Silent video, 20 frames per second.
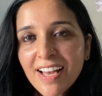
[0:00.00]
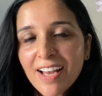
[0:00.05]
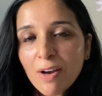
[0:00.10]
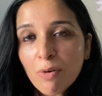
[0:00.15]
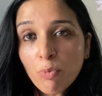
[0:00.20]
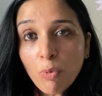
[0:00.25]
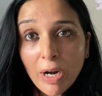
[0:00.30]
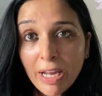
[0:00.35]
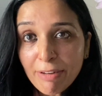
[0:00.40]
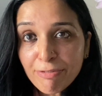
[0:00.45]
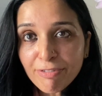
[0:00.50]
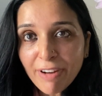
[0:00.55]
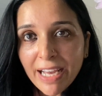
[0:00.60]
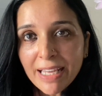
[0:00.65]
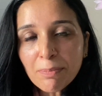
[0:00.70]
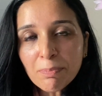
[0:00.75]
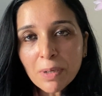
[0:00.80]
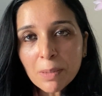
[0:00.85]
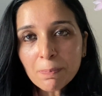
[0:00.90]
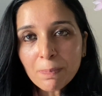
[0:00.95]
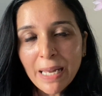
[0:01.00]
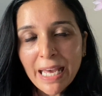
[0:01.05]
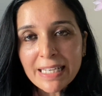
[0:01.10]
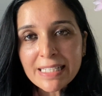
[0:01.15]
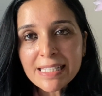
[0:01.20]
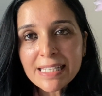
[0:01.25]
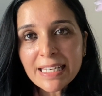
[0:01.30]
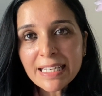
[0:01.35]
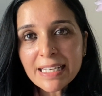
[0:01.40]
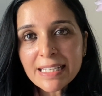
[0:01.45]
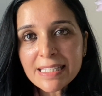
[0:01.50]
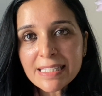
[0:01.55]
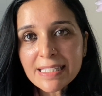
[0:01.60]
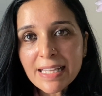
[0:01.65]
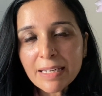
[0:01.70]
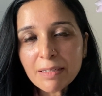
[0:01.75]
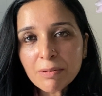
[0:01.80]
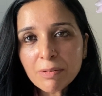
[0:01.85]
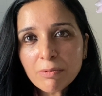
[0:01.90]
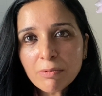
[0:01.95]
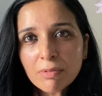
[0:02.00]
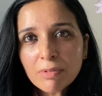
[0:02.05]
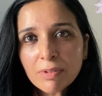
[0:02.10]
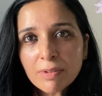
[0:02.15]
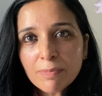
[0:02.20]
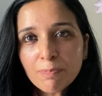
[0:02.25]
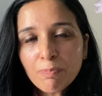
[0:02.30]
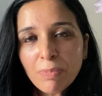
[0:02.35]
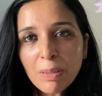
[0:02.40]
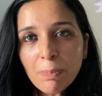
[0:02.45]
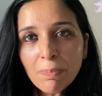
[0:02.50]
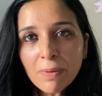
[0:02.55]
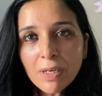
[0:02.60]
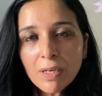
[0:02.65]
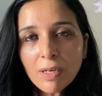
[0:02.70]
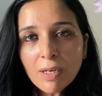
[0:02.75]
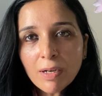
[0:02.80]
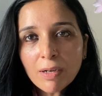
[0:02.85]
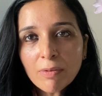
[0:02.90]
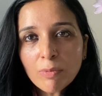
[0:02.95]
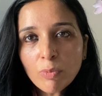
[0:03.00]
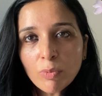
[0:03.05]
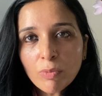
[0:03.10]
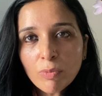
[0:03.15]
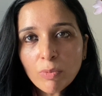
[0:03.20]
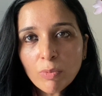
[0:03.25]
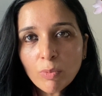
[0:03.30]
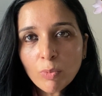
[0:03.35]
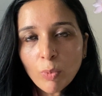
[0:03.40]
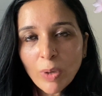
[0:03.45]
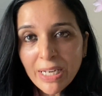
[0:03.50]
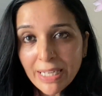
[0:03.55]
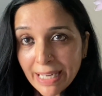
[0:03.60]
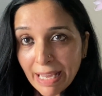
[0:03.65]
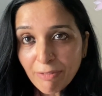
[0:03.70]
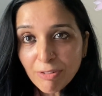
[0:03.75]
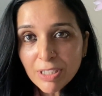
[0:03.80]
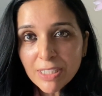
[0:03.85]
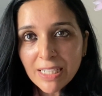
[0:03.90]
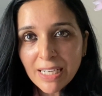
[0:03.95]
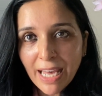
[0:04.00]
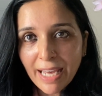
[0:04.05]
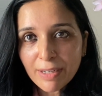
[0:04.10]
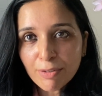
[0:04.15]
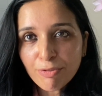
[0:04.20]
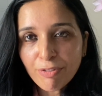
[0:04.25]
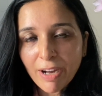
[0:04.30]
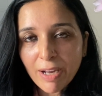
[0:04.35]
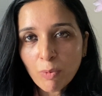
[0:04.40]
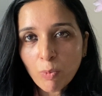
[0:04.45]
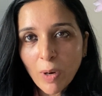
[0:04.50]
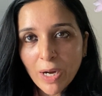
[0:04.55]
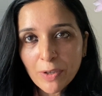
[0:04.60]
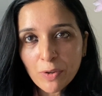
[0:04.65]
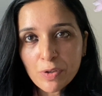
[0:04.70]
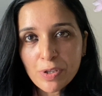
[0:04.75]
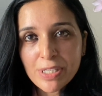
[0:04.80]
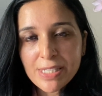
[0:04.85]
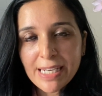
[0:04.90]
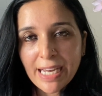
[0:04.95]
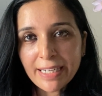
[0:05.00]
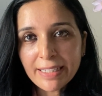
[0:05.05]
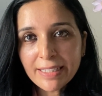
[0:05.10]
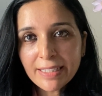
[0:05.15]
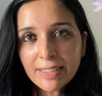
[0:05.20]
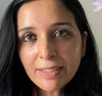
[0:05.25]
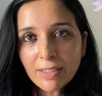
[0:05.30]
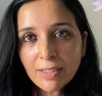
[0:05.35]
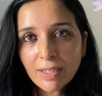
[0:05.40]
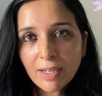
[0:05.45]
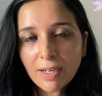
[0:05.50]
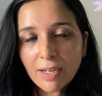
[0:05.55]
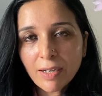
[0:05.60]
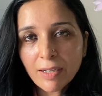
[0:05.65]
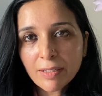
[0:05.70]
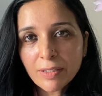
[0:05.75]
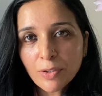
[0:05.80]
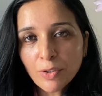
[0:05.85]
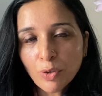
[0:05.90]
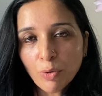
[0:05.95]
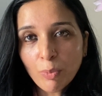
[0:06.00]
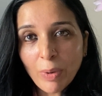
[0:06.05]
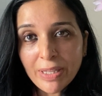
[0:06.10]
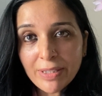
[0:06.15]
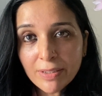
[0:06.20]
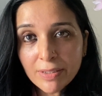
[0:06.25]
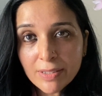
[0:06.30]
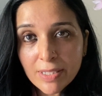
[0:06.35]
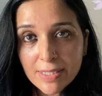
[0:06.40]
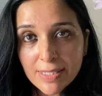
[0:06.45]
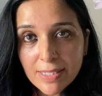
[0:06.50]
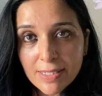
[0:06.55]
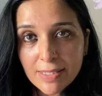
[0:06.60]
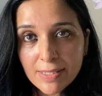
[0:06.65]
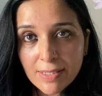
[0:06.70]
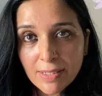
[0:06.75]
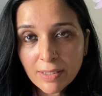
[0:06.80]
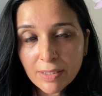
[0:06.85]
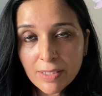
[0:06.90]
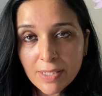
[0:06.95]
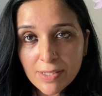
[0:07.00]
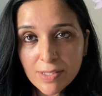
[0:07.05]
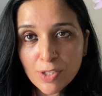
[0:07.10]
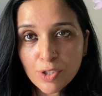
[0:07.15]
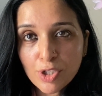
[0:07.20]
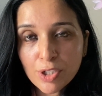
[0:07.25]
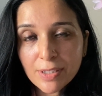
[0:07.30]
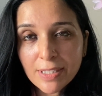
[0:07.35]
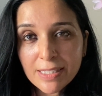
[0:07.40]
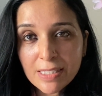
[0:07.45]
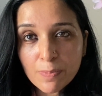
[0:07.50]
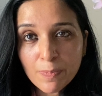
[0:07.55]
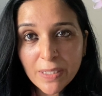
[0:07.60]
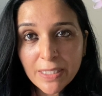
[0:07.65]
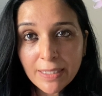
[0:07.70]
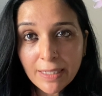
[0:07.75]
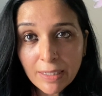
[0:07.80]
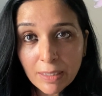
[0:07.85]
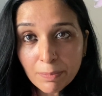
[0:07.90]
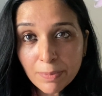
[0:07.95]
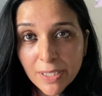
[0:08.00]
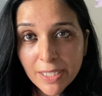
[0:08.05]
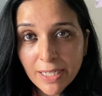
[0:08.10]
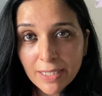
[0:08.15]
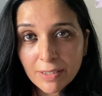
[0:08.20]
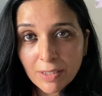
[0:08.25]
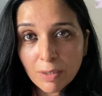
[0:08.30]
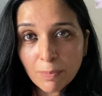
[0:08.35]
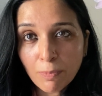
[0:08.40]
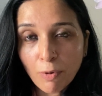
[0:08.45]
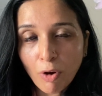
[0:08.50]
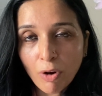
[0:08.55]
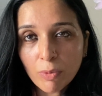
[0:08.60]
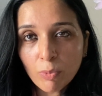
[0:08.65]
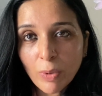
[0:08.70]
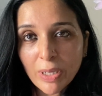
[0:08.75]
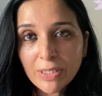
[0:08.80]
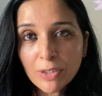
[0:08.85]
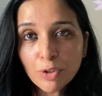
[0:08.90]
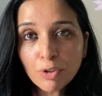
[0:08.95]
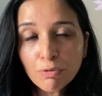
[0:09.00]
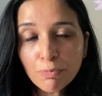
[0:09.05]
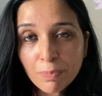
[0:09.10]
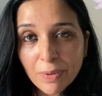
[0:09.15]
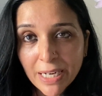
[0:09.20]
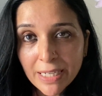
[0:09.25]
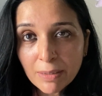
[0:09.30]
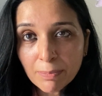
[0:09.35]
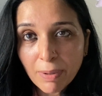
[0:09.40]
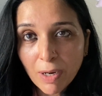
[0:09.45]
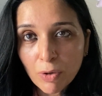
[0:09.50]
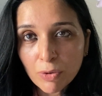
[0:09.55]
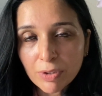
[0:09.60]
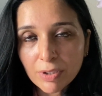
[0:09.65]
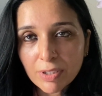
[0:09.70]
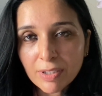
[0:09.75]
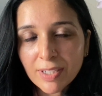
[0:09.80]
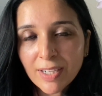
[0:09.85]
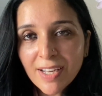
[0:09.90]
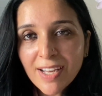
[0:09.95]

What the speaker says: What I find perplexing is that people will never clarify why you're standing, whether this is a decision that's been deliberated upon, whether you've prayed about it.